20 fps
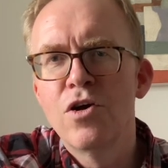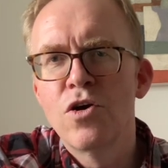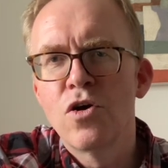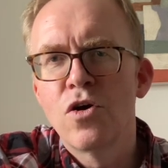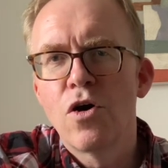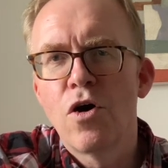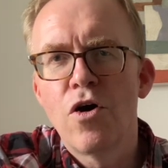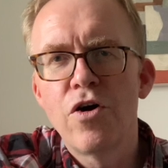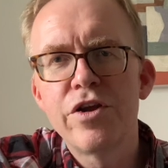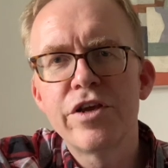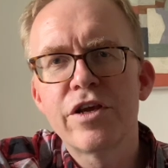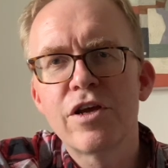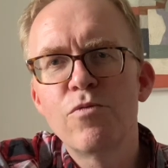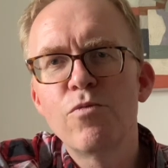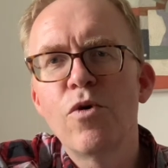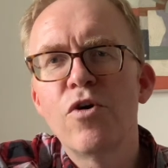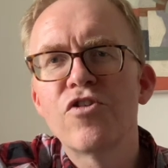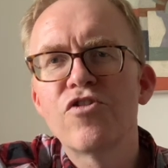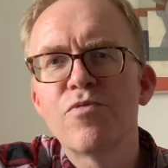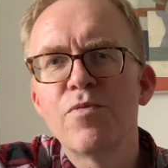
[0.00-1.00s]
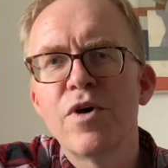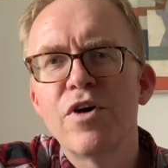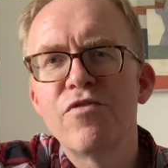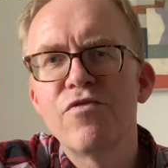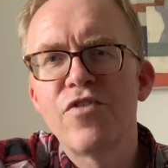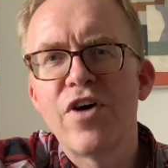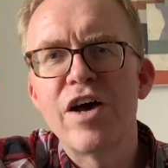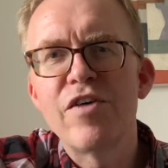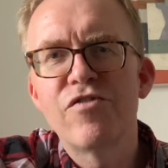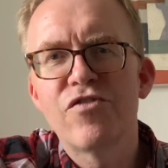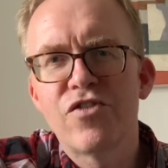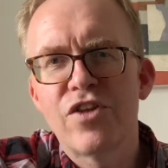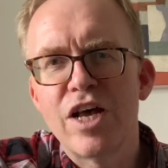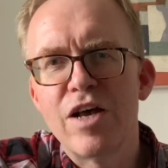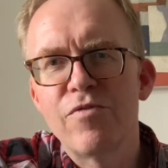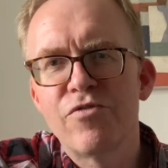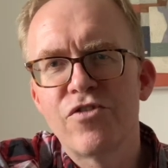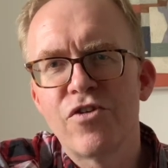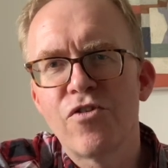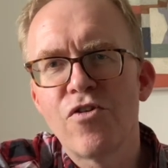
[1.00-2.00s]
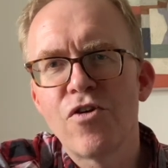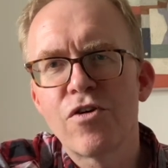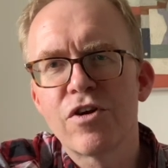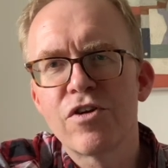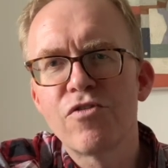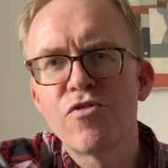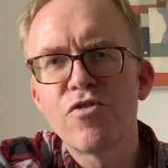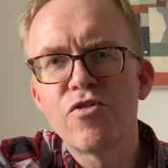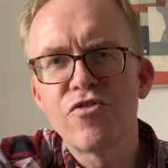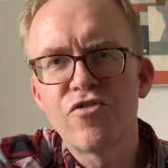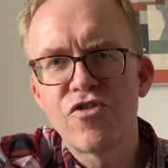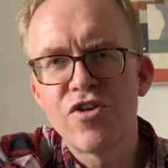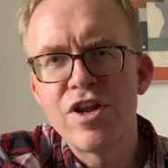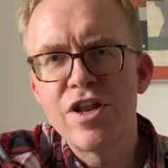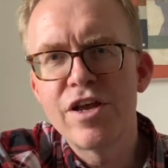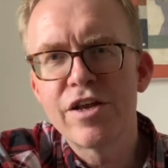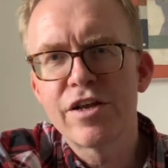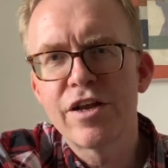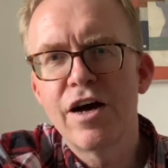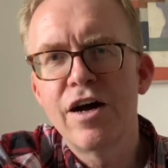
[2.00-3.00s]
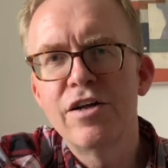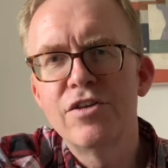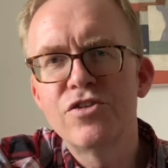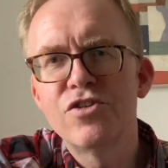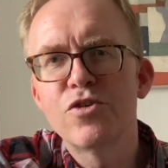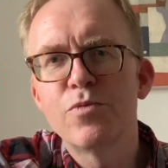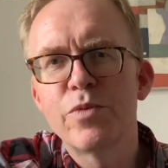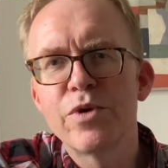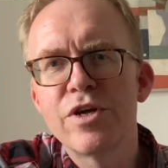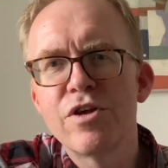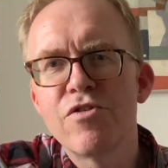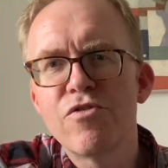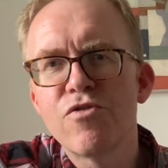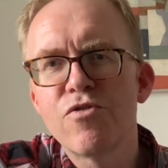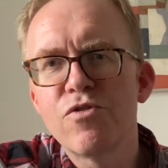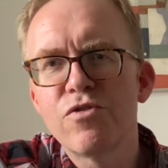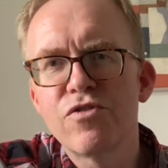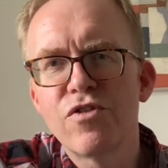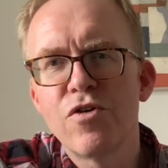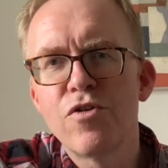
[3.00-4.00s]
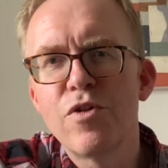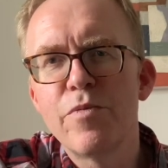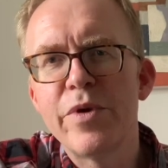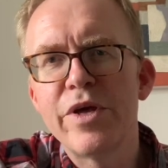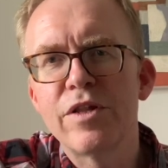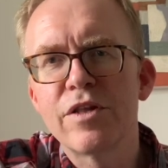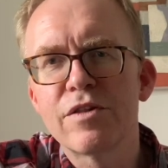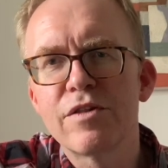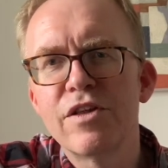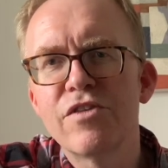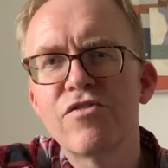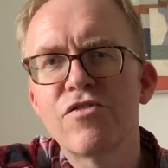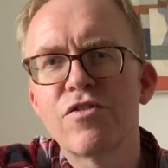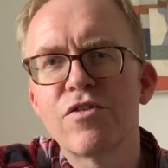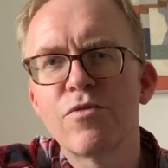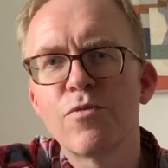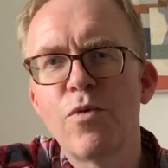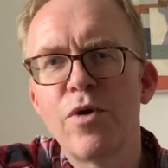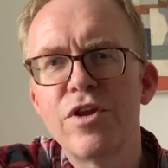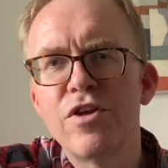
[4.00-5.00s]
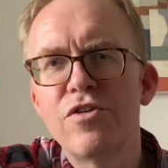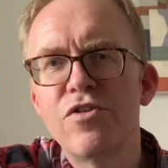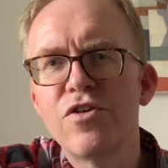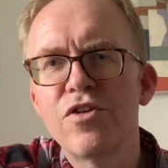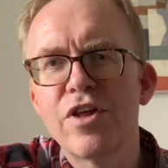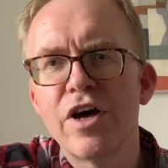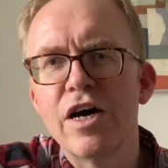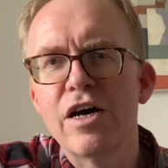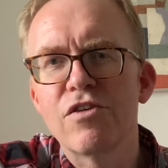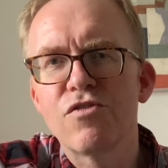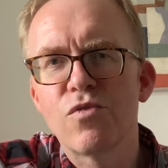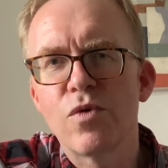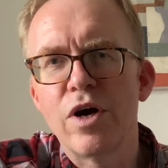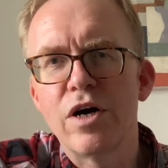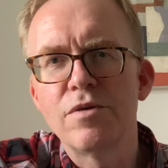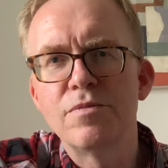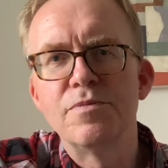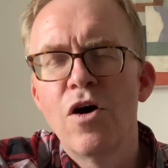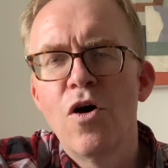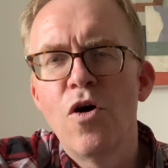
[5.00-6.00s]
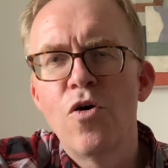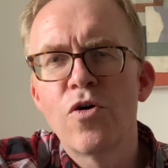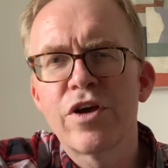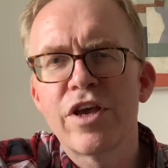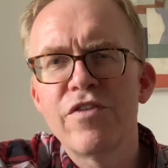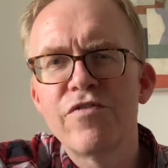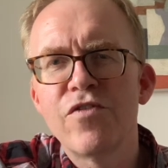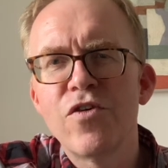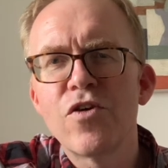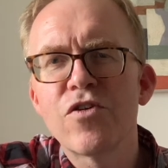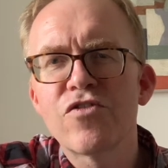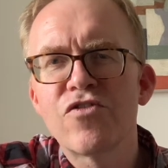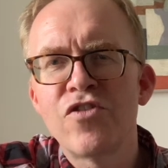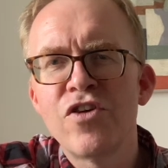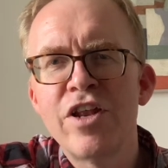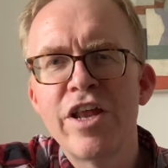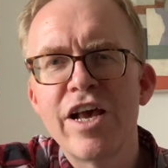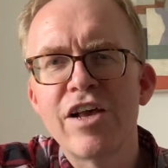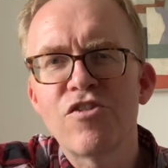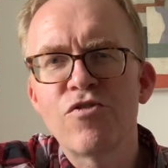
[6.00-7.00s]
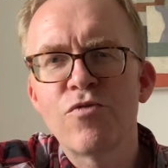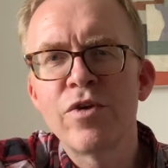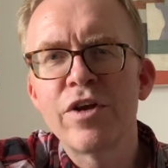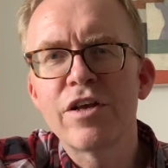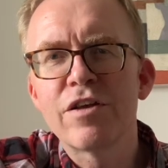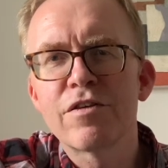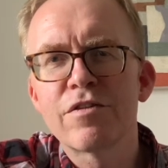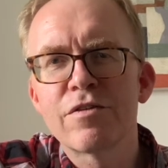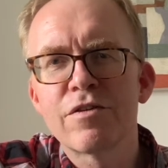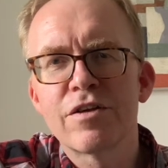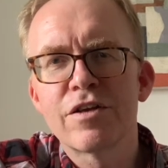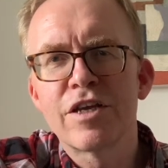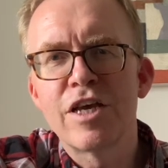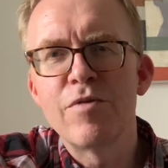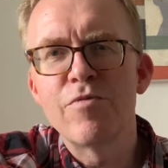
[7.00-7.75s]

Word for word: or you can watch my 5 steps to rock and roll training and you'll be enrolled on the mailing list when you do that as well. Okay folks, see you next week. Keep